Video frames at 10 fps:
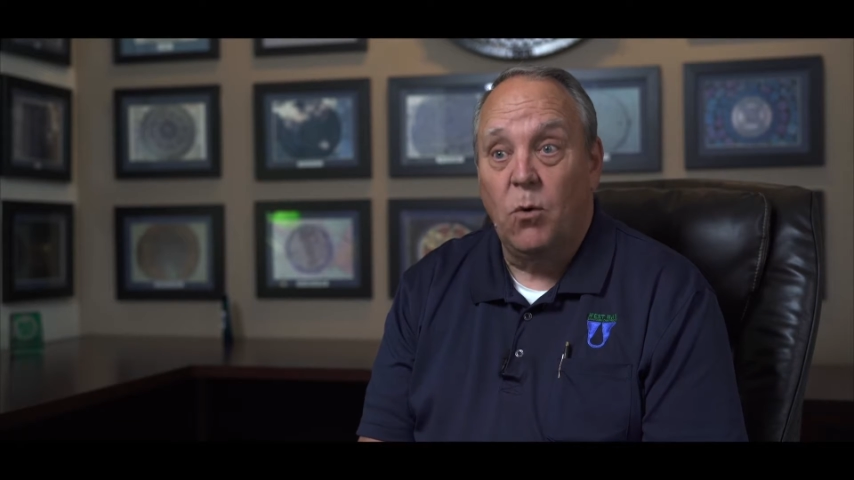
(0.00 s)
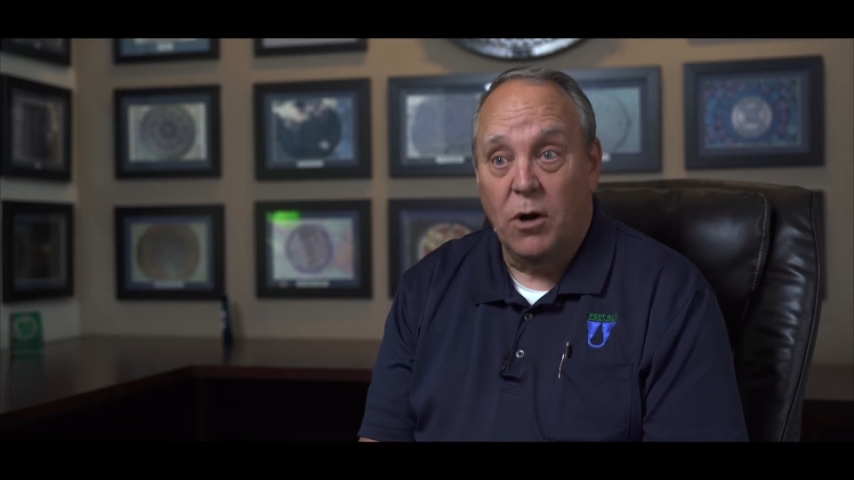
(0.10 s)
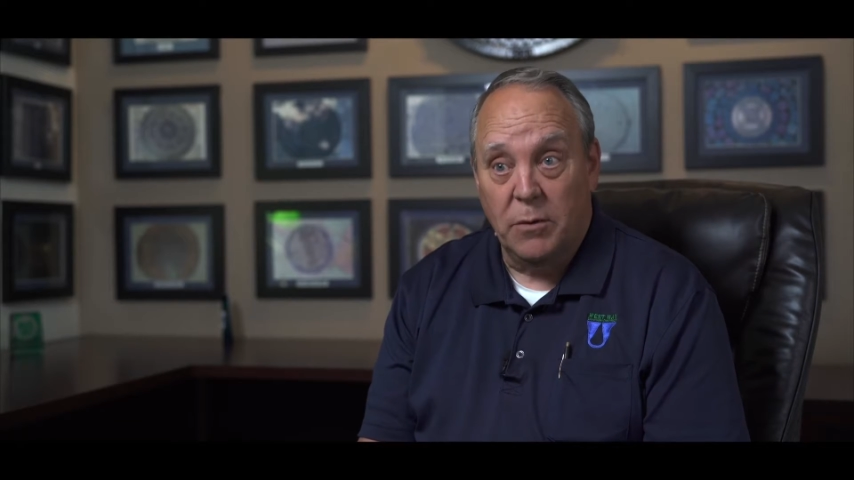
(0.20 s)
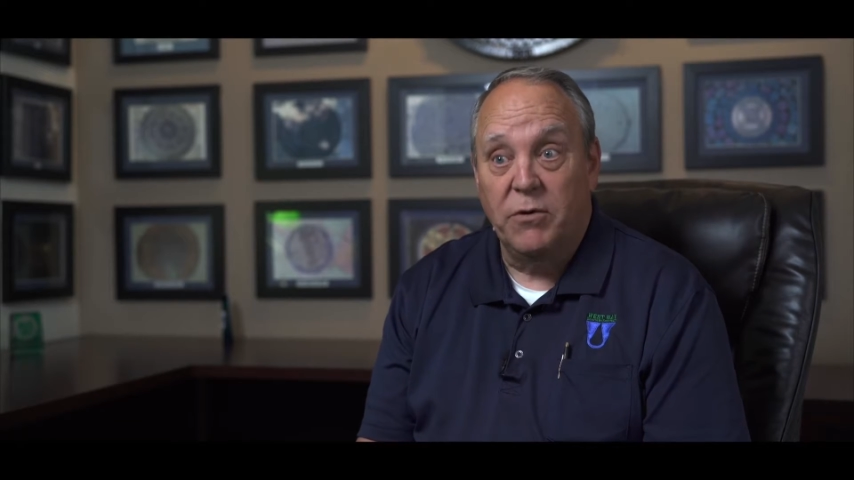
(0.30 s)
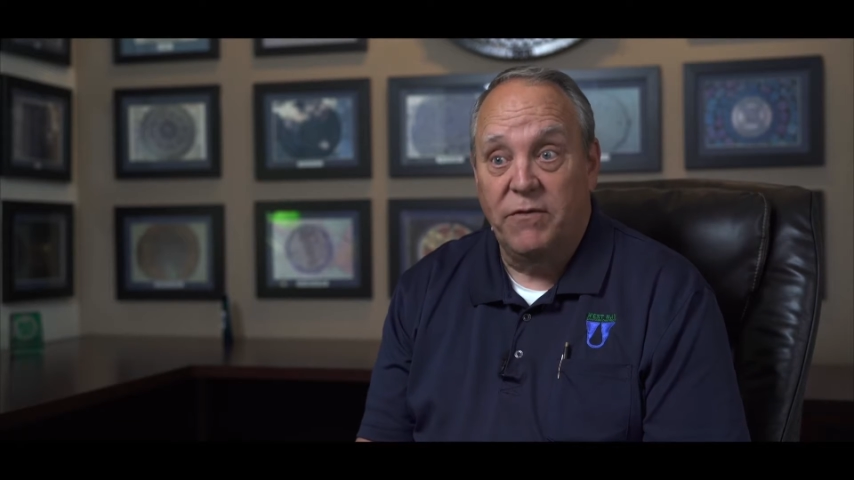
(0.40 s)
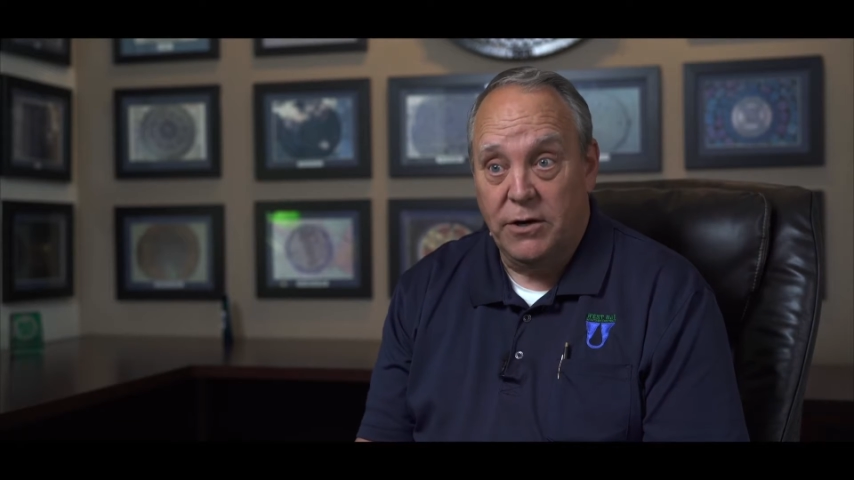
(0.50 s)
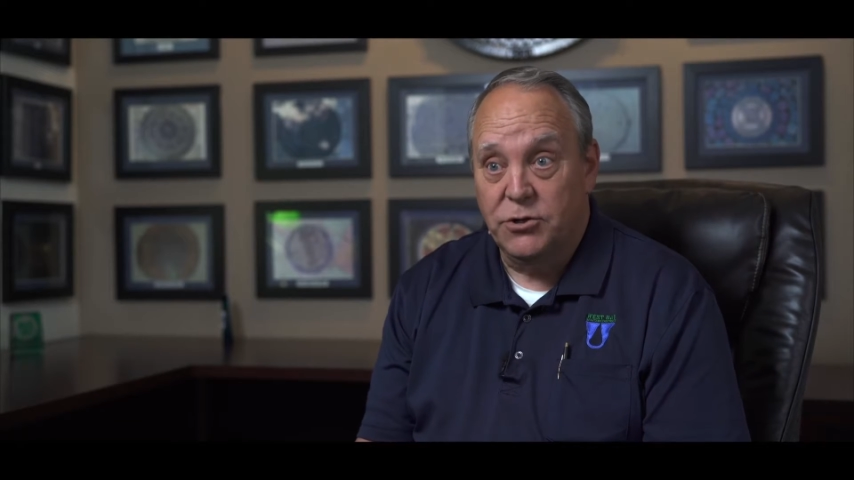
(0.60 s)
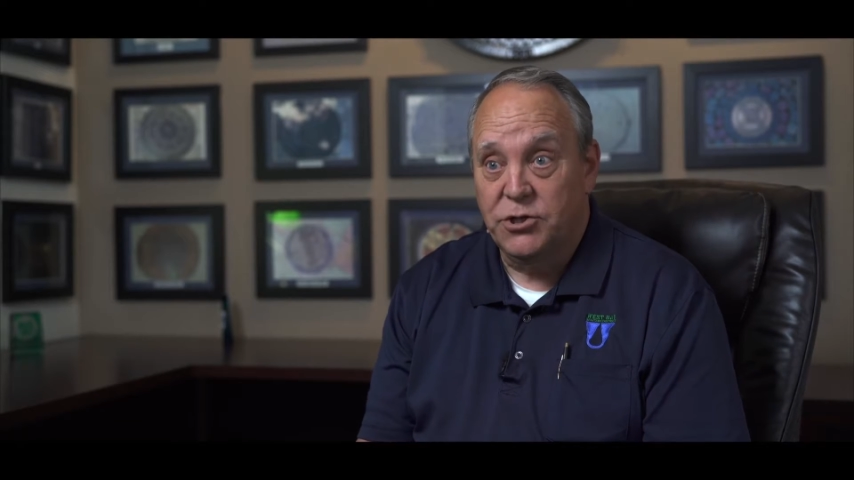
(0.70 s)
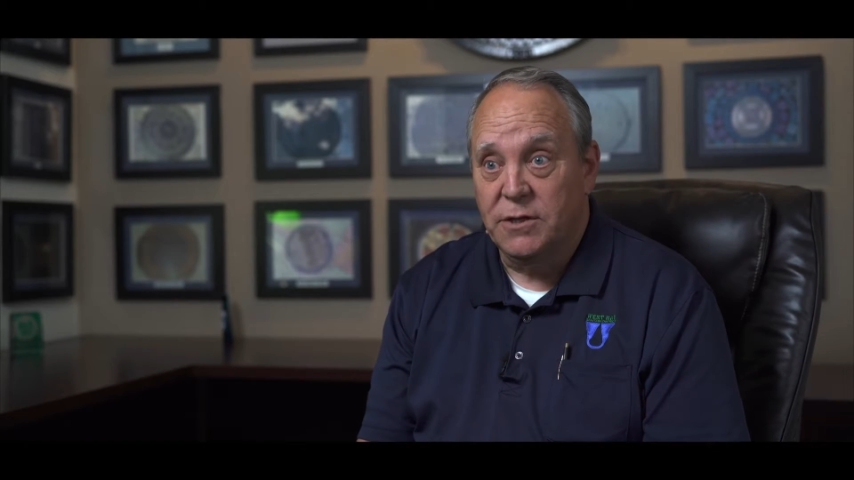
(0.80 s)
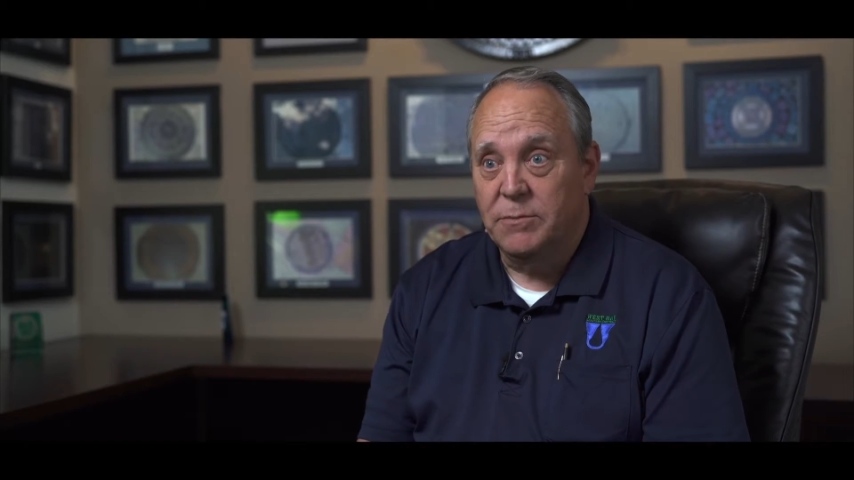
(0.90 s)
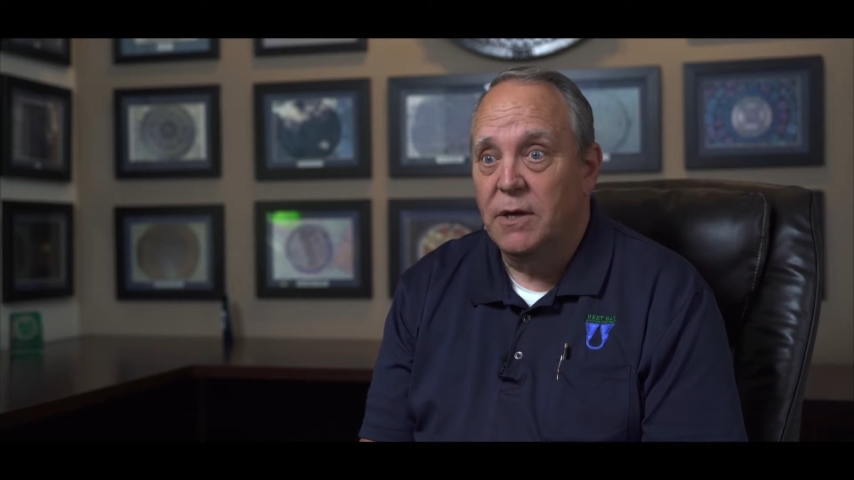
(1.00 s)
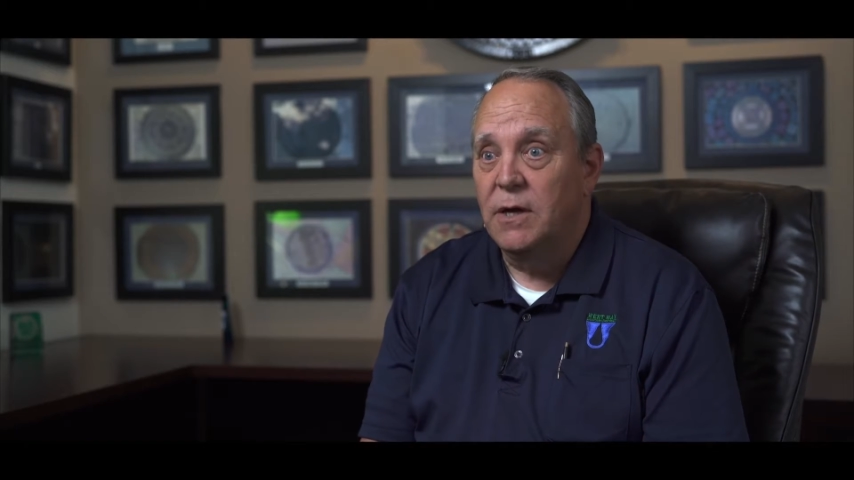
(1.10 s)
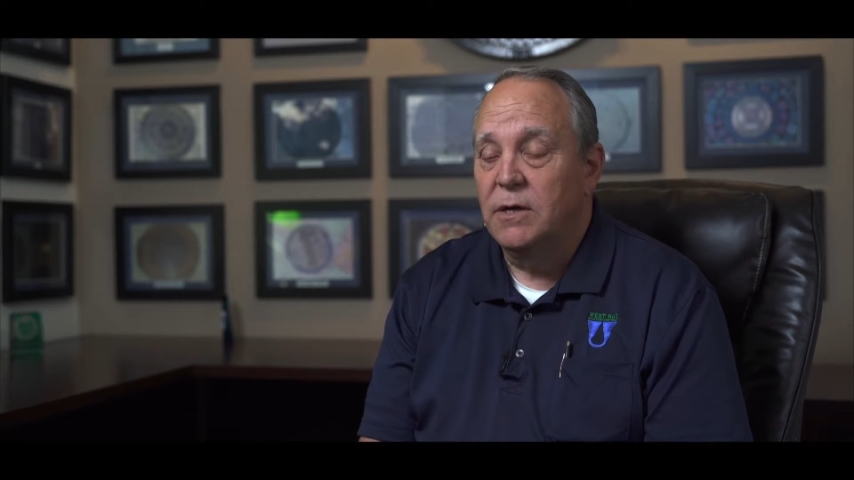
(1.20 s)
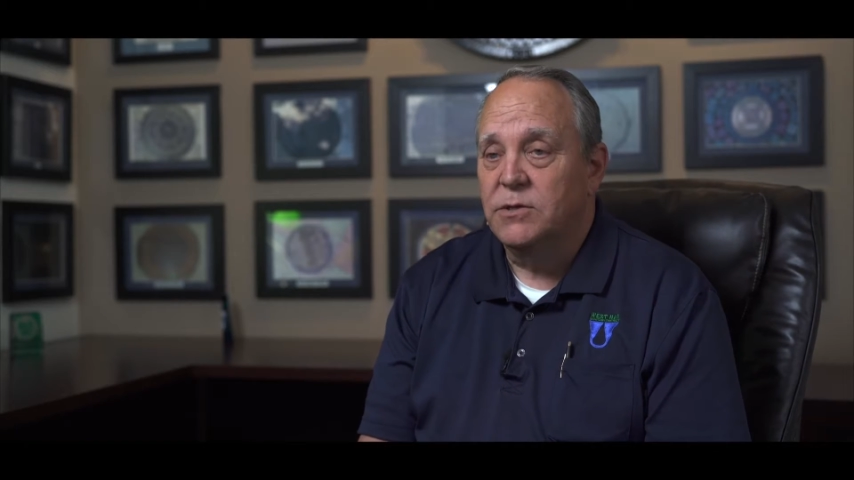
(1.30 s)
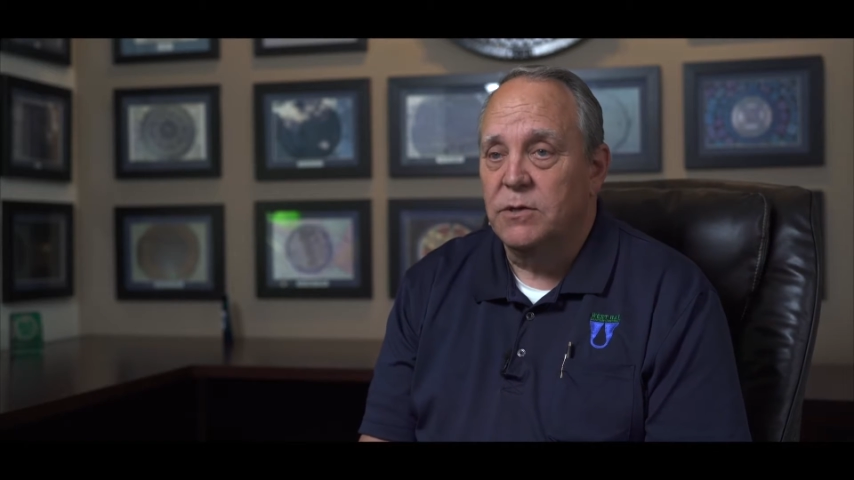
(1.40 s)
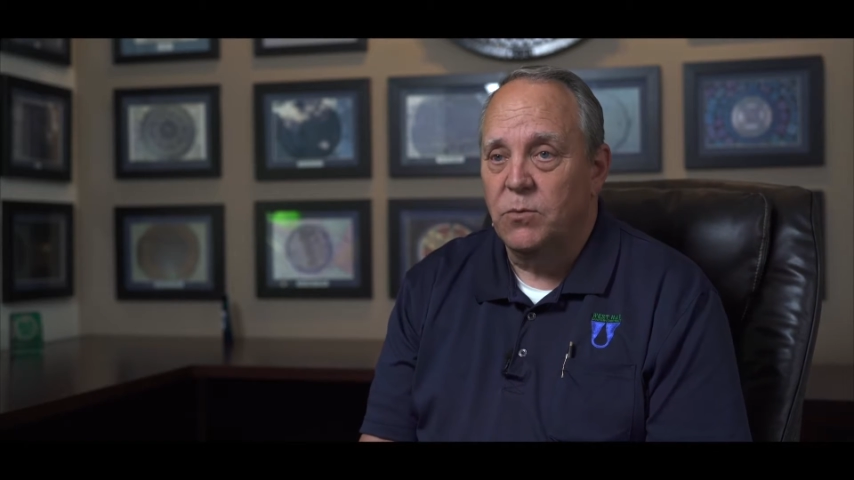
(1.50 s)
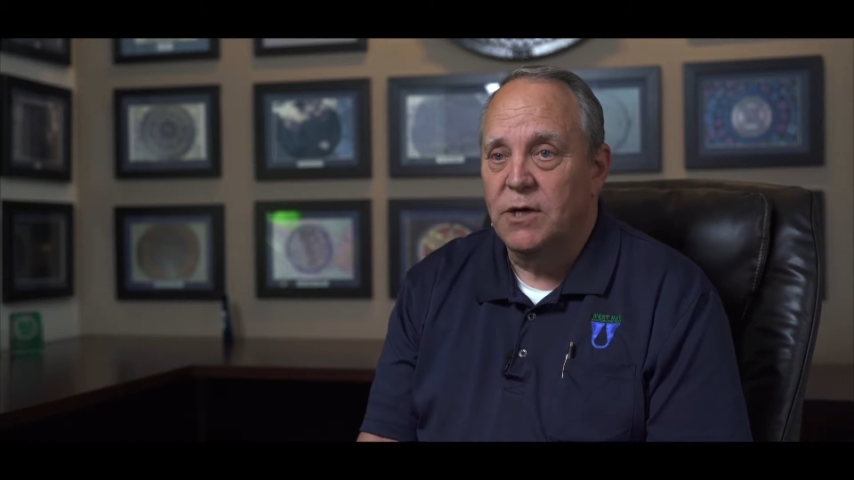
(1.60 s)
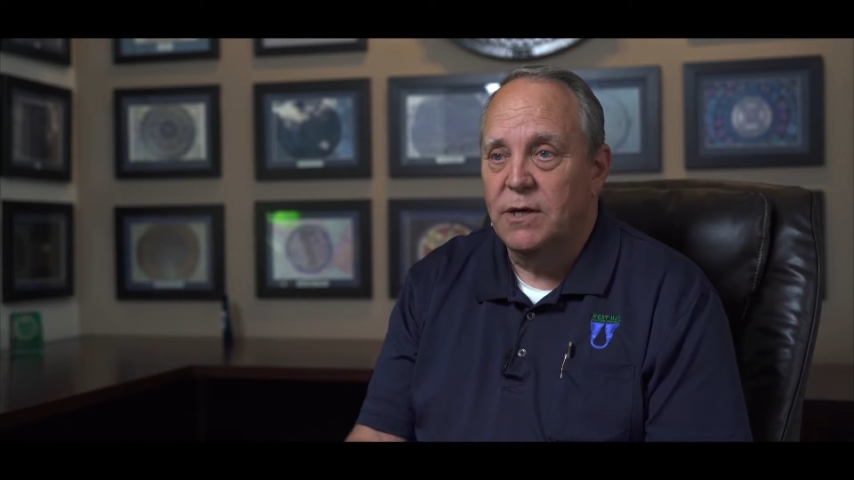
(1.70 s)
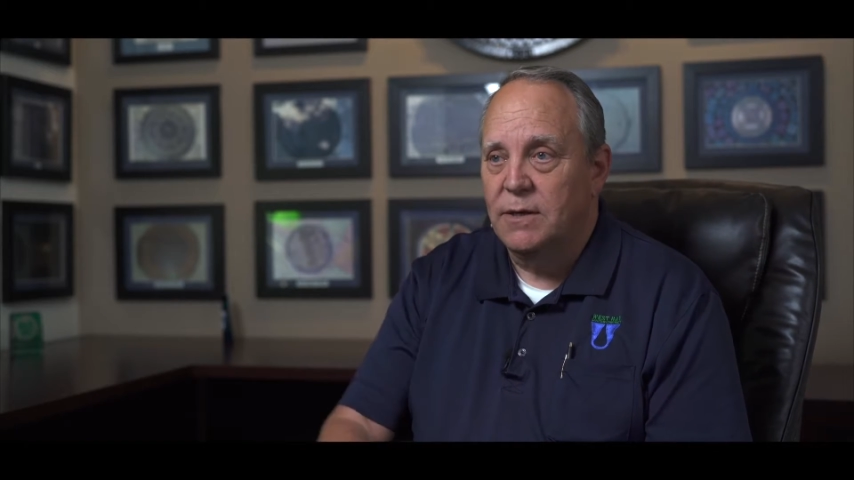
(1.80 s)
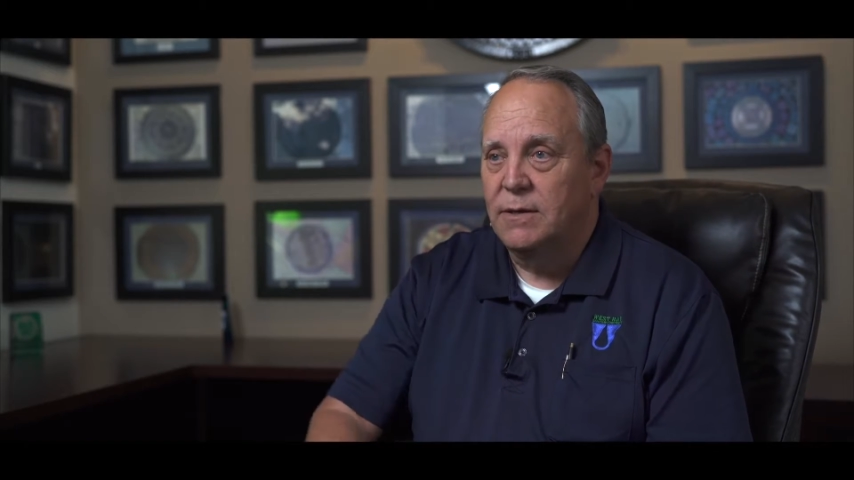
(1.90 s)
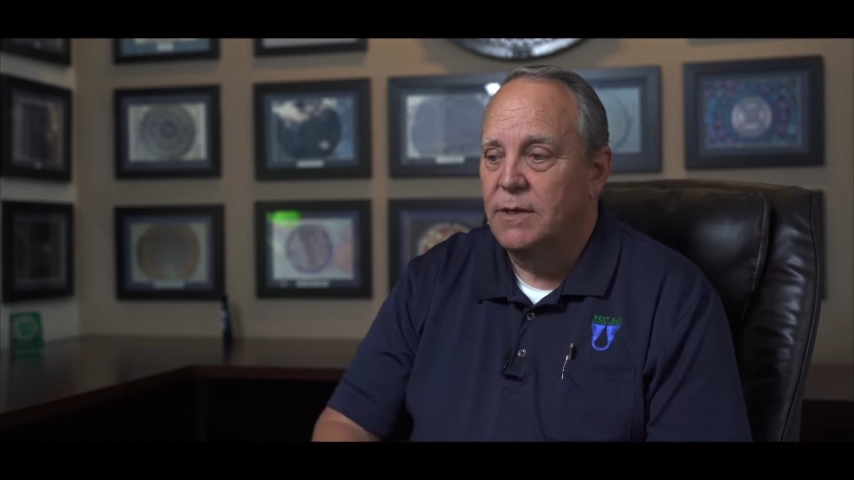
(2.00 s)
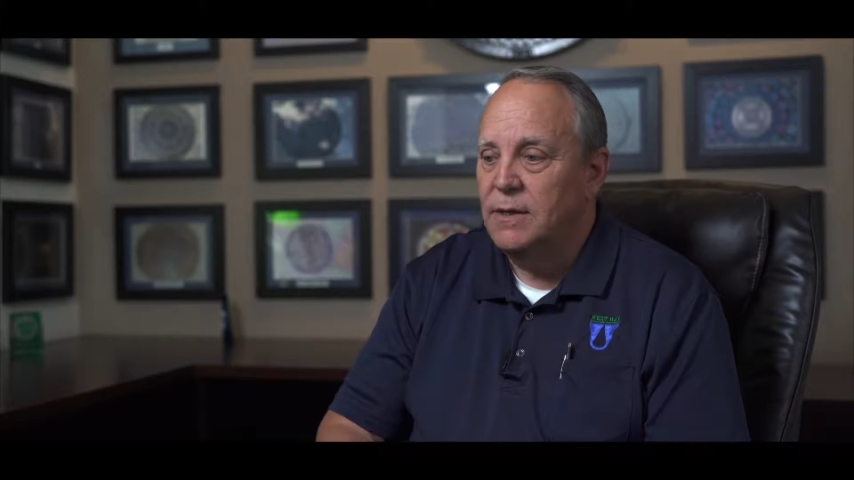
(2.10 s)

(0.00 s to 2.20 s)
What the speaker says: water purveyorship so that we could